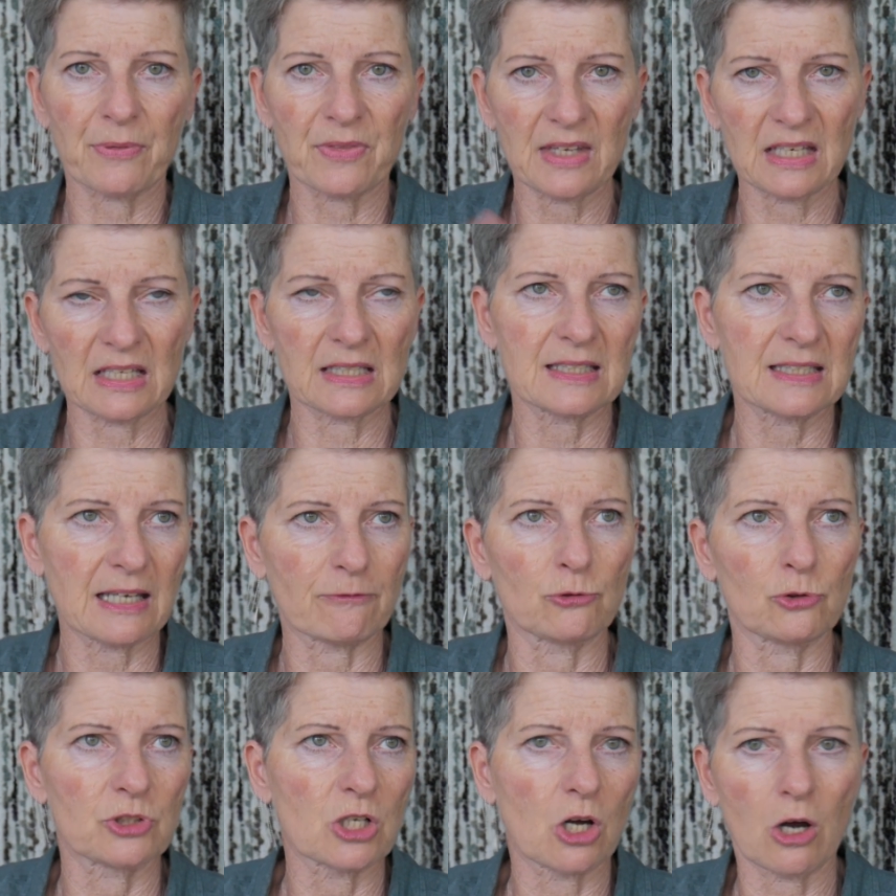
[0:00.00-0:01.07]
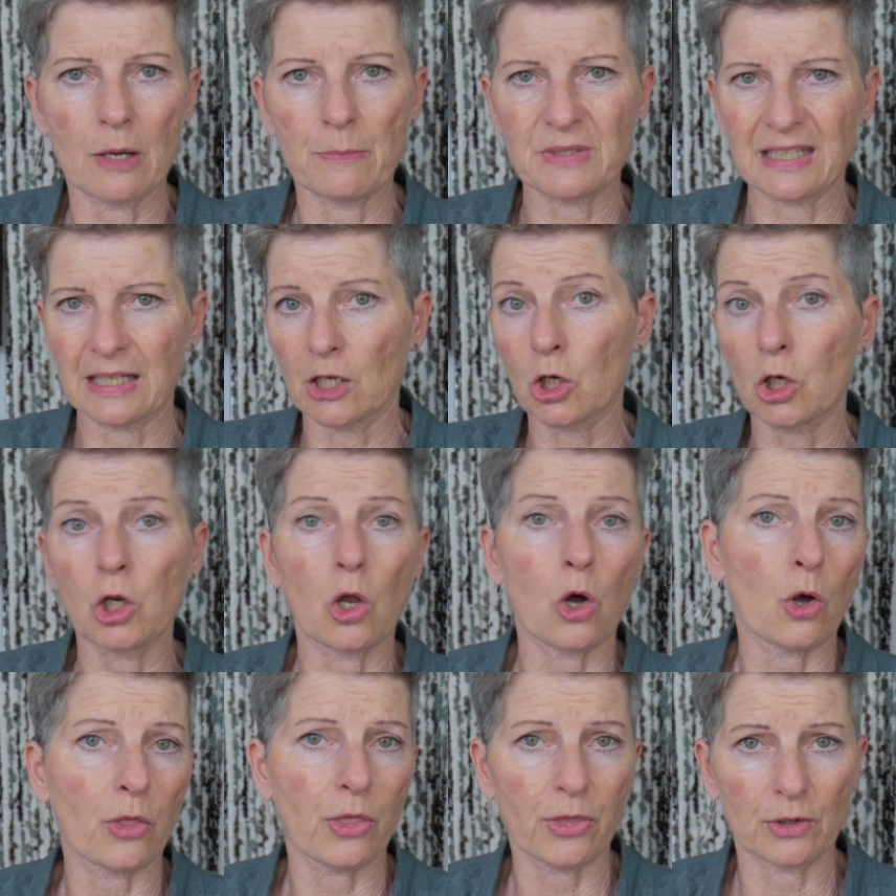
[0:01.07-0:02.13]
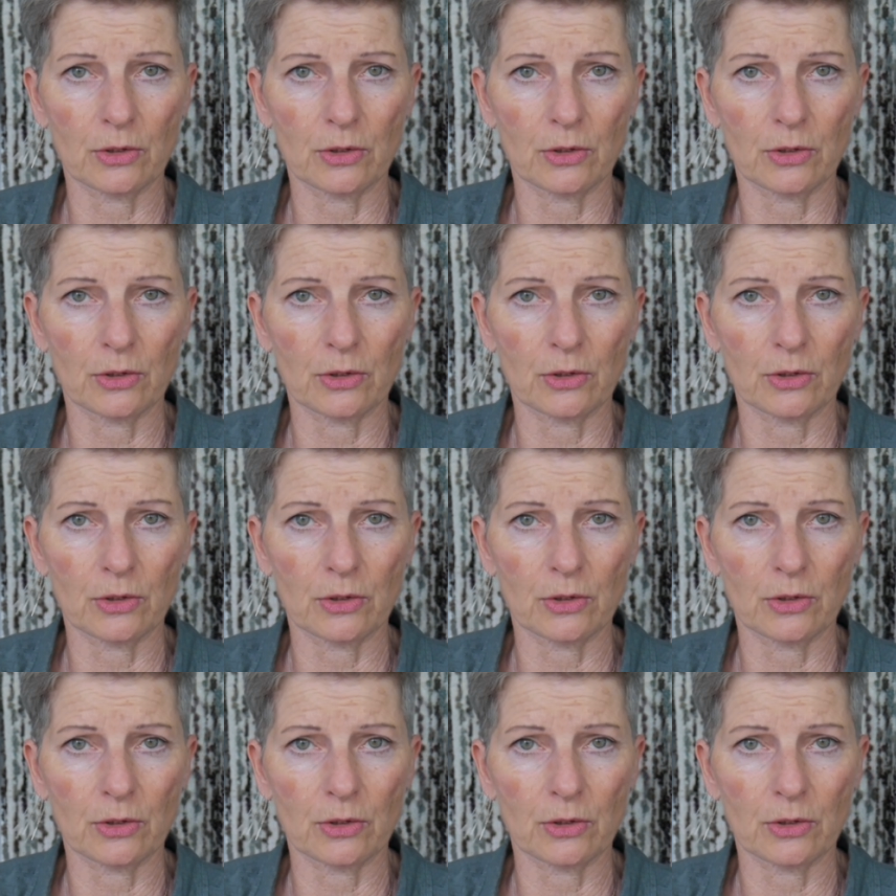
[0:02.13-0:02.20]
things several times in cloth